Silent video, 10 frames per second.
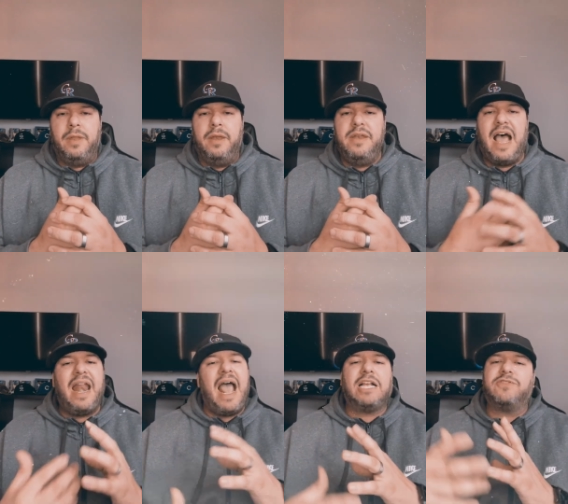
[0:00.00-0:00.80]
Not
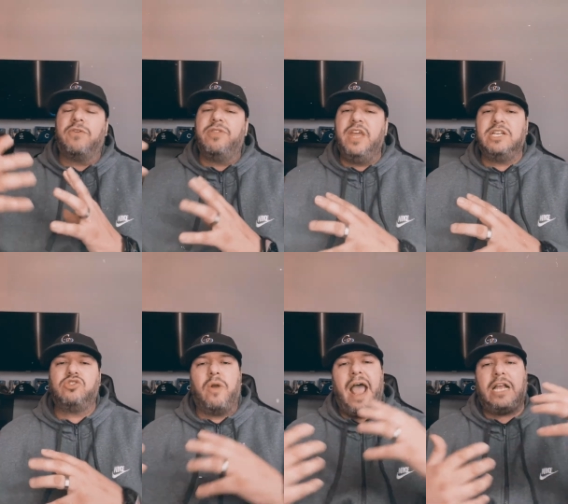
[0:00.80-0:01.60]
ask for this
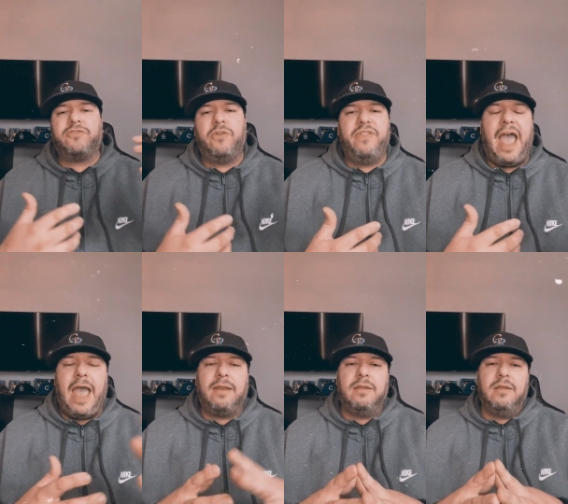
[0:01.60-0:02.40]
or ask for
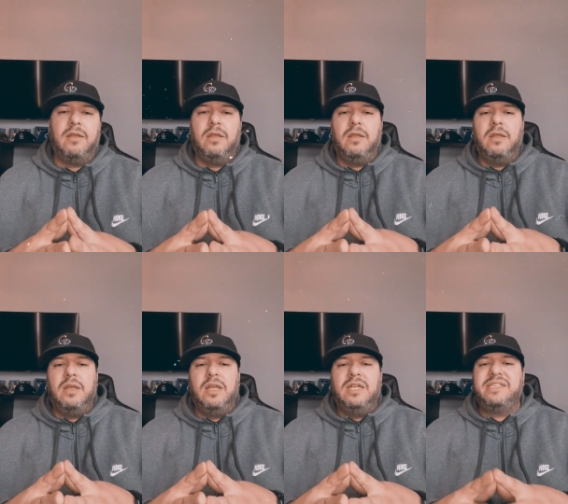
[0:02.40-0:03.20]
that.
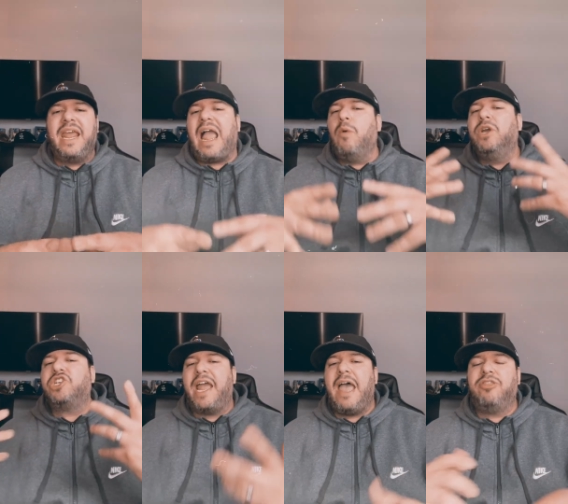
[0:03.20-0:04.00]
Saying, I wish
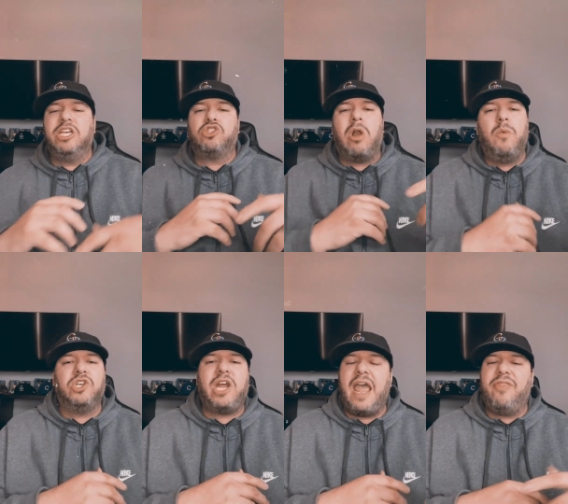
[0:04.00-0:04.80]
I had this or I
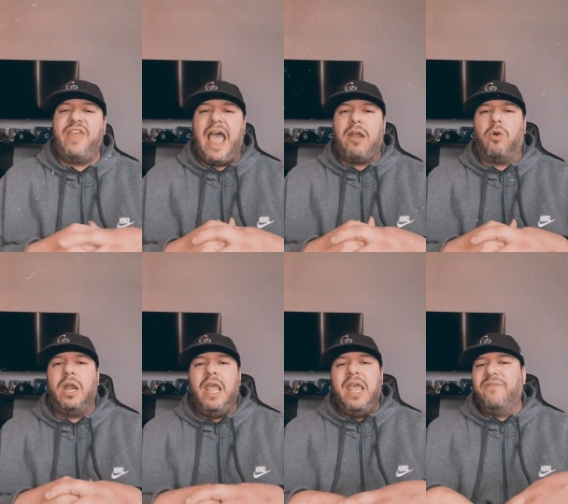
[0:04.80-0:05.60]
wish I had that. Or
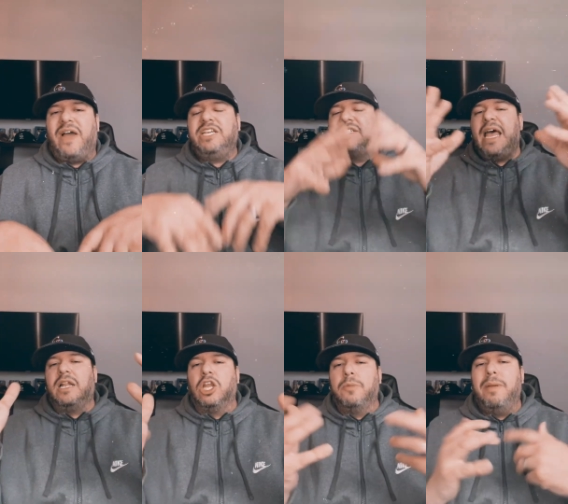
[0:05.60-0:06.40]
if I just had a
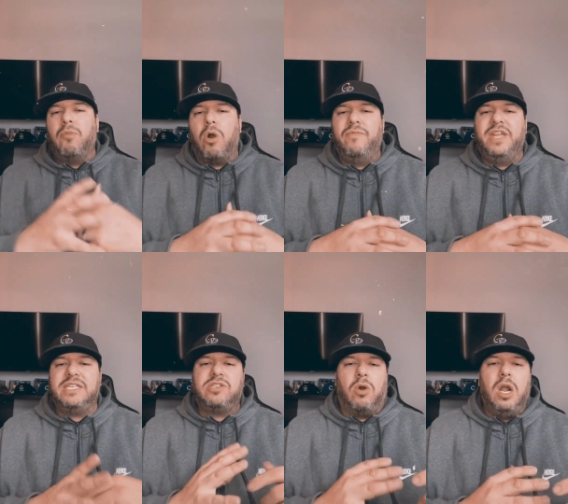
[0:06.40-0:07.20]
little bit more of
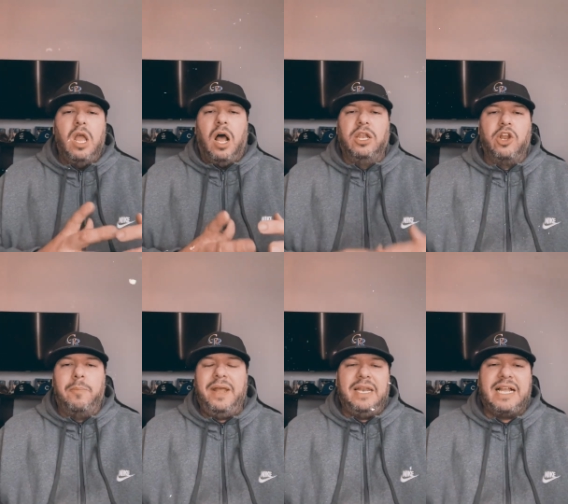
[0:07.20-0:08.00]
this or a little
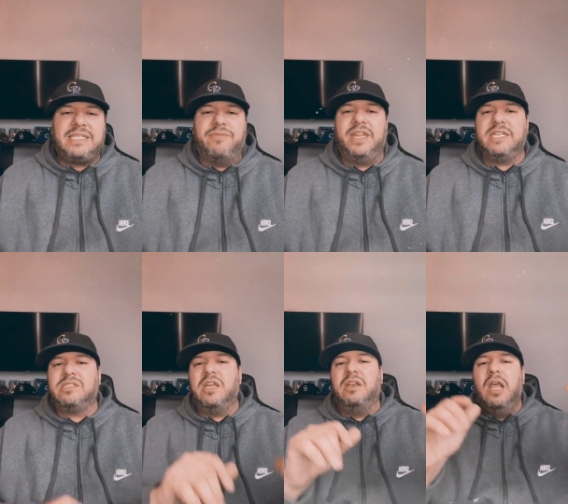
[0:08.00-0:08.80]
bit less of
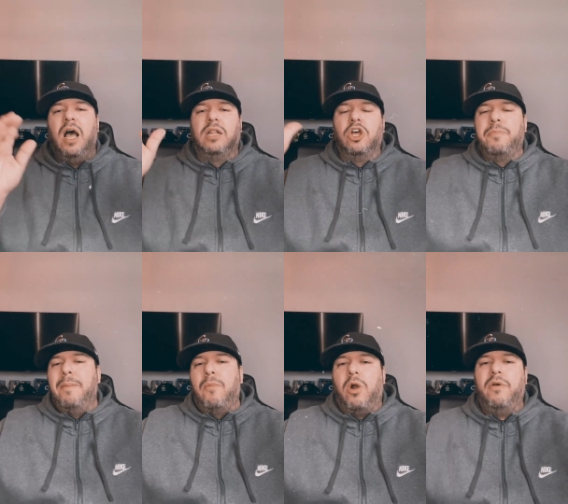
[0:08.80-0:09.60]
this and a little bit
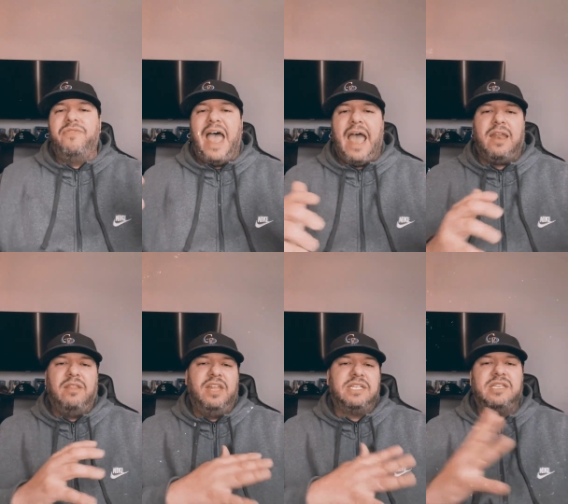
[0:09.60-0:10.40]
more of that
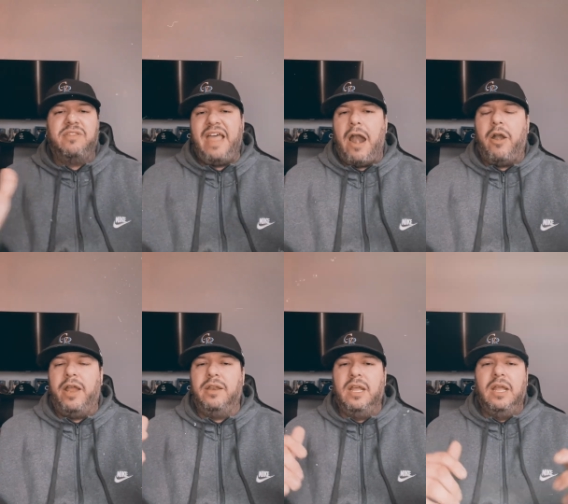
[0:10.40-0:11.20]
and this and there.
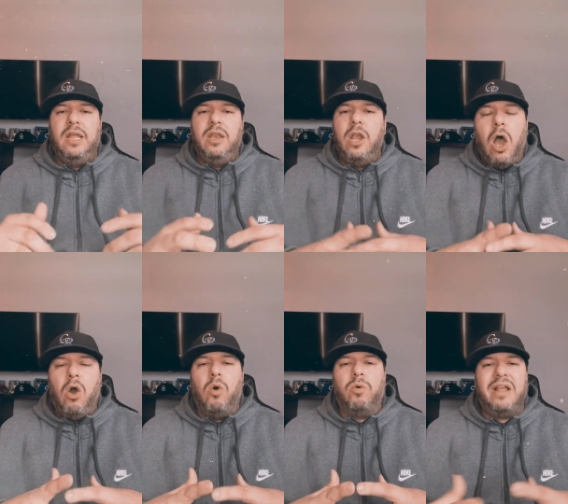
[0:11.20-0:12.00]
And
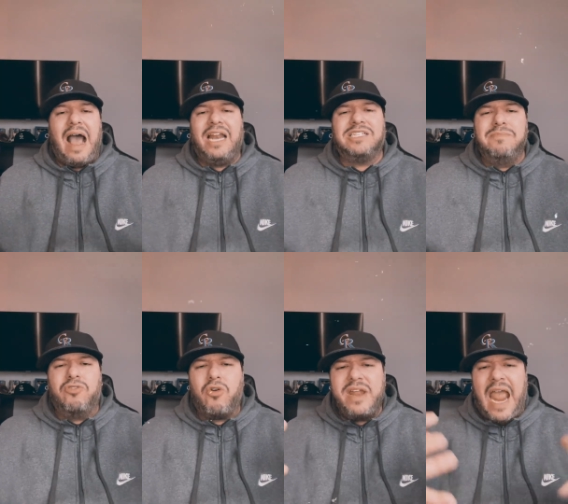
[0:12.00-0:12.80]
no, God has
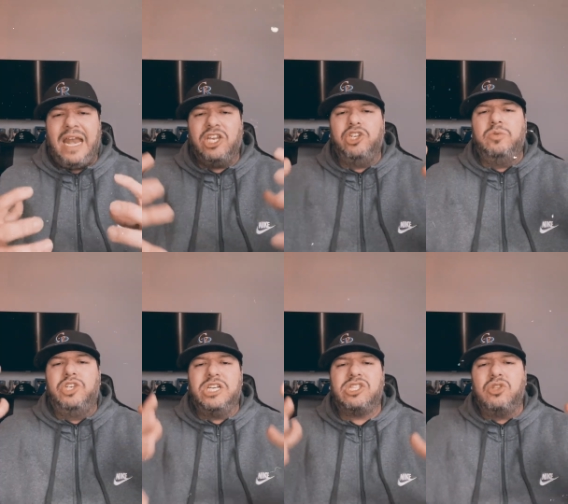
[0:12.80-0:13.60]
created you
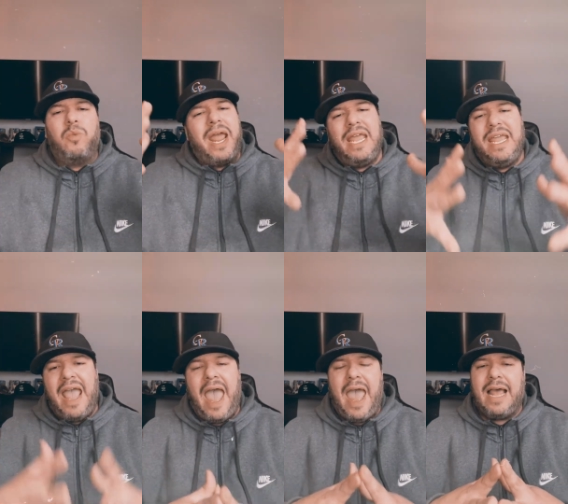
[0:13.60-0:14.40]
just the way He
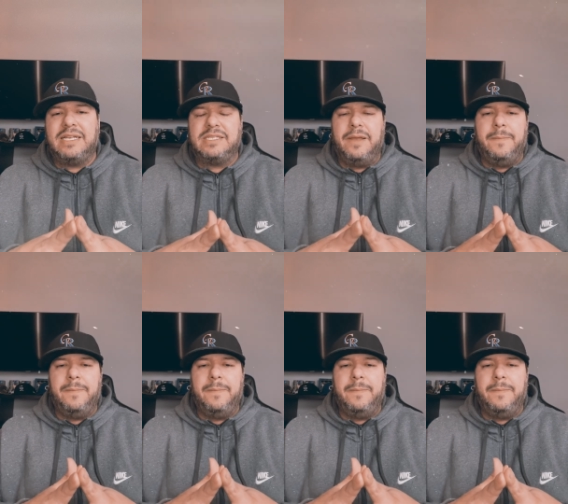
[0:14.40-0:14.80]
has.